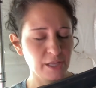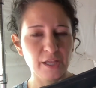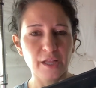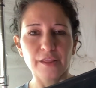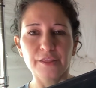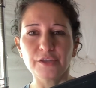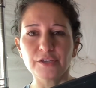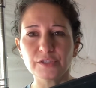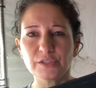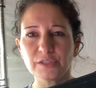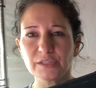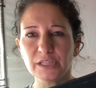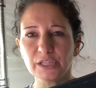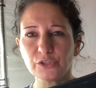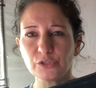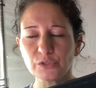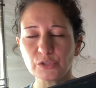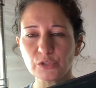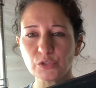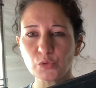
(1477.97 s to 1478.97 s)
The
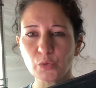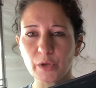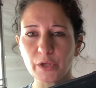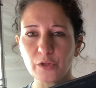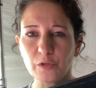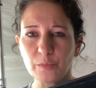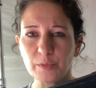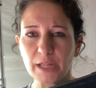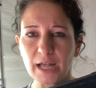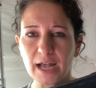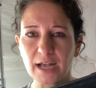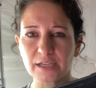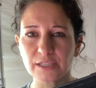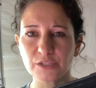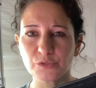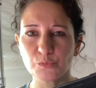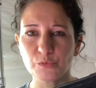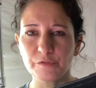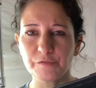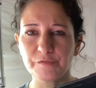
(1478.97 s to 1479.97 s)
little soil
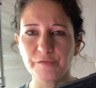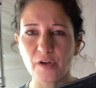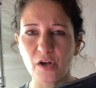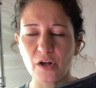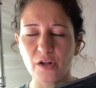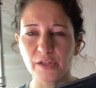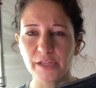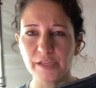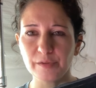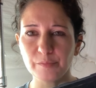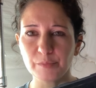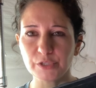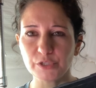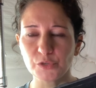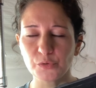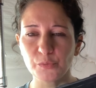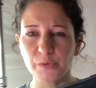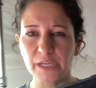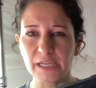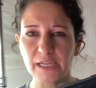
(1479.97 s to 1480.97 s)
blocks will fall in
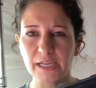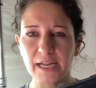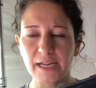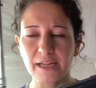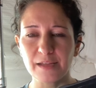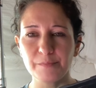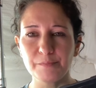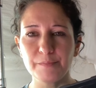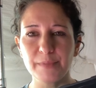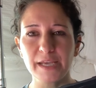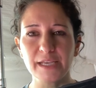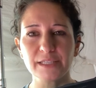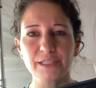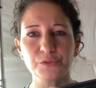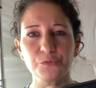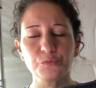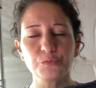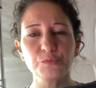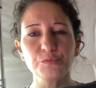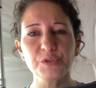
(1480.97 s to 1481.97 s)
between, and it makes
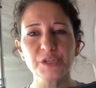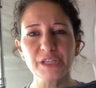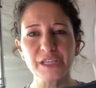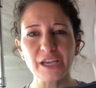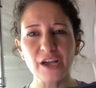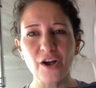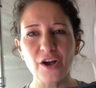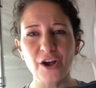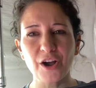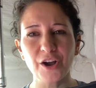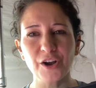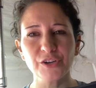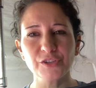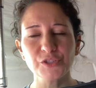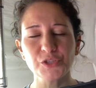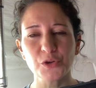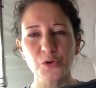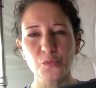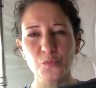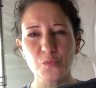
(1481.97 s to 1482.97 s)
it really hard
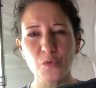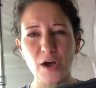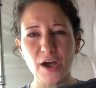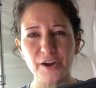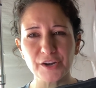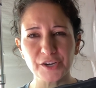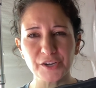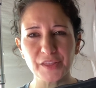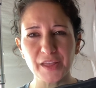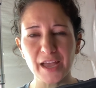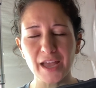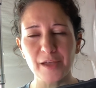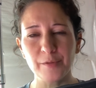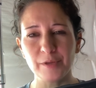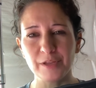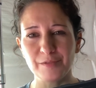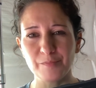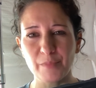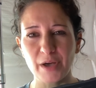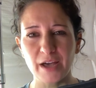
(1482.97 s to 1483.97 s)
to water them
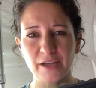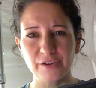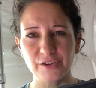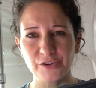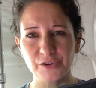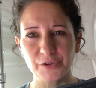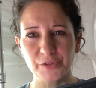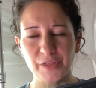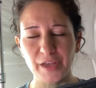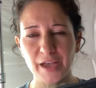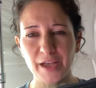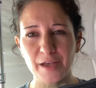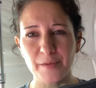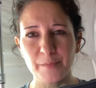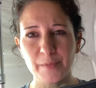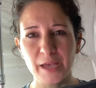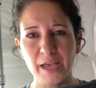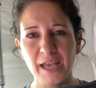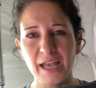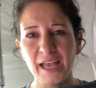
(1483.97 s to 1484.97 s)
and monitor
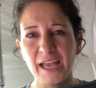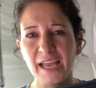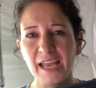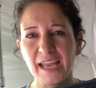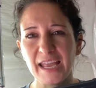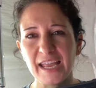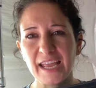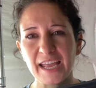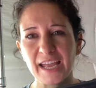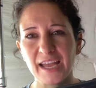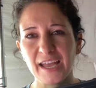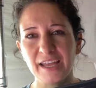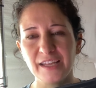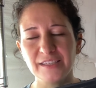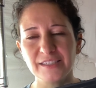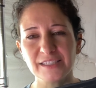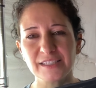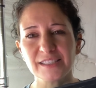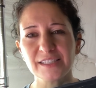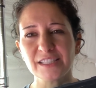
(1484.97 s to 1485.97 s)
them,
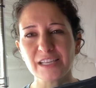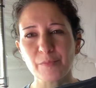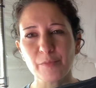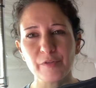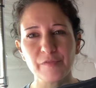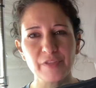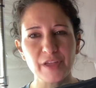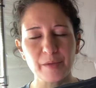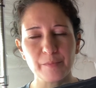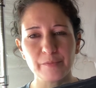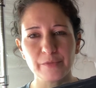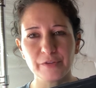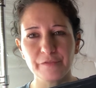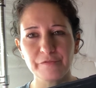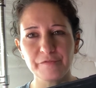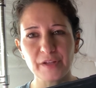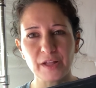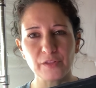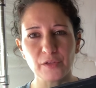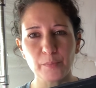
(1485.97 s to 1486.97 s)
and some of them
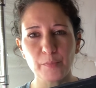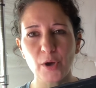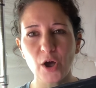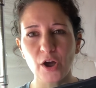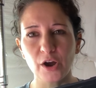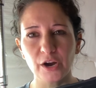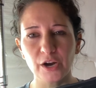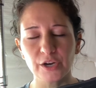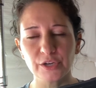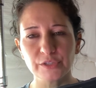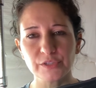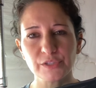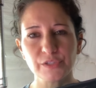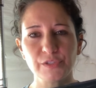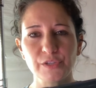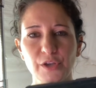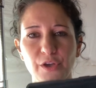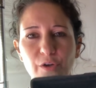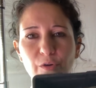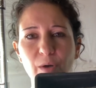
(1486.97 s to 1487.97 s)
fell apart.
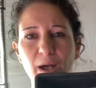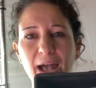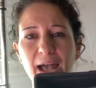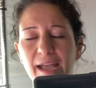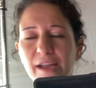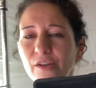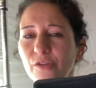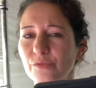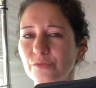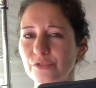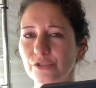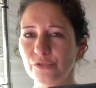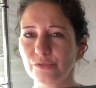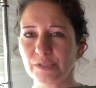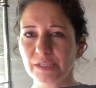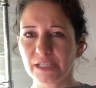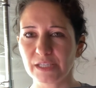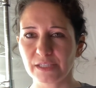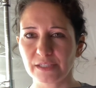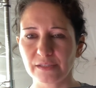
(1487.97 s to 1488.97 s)
So I don't
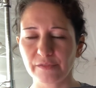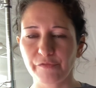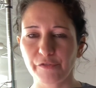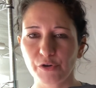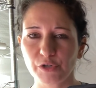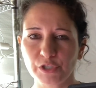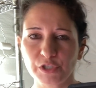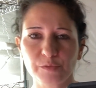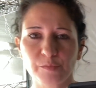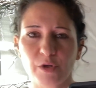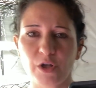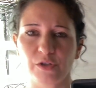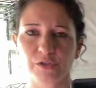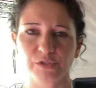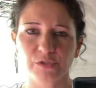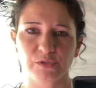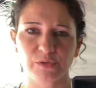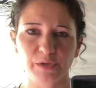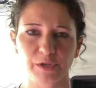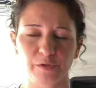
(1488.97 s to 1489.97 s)
use this for small
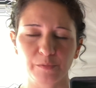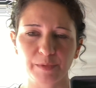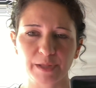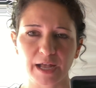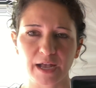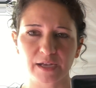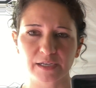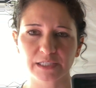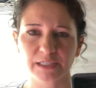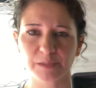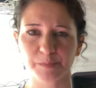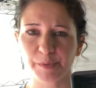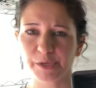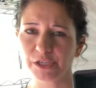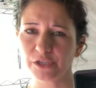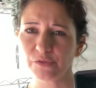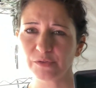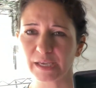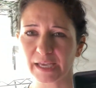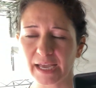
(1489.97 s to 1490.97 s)
soil blocks, but
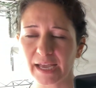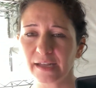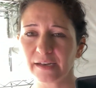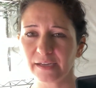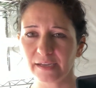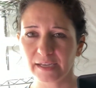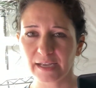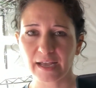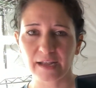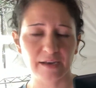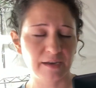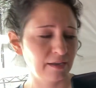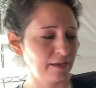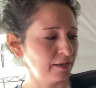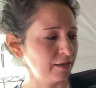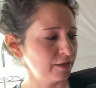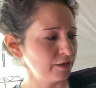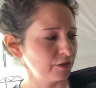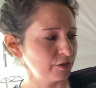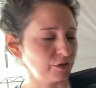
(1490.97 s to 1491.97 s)
you can again
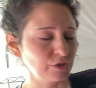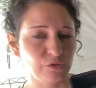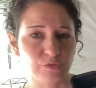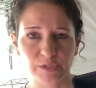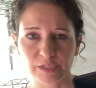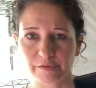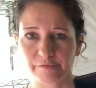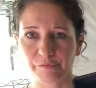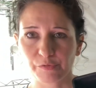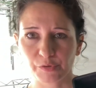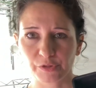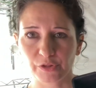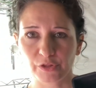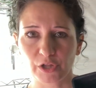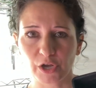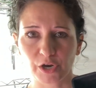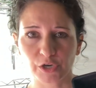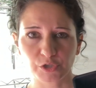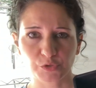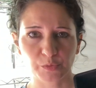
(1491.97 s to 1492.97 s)
use it for the
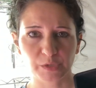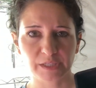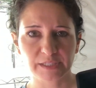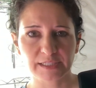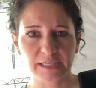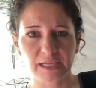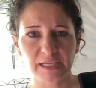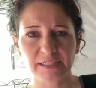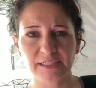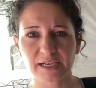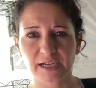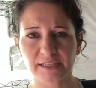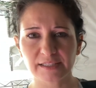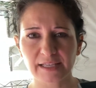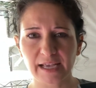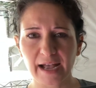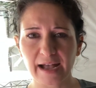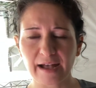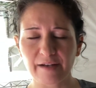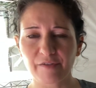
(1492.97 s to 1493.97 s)
large ones. It does
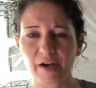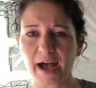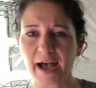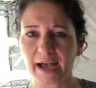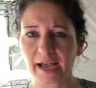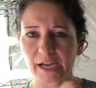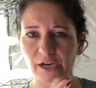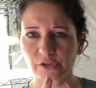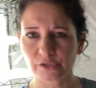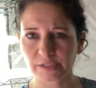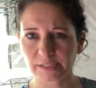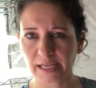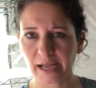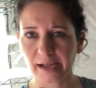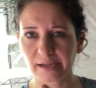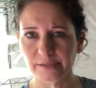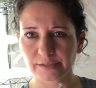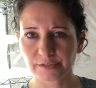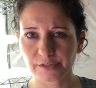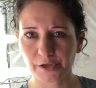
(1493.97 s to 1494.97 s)
have higher
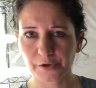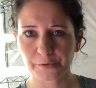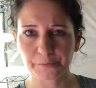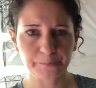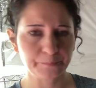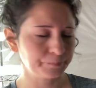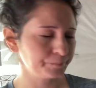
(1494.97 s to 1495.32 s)
sides though.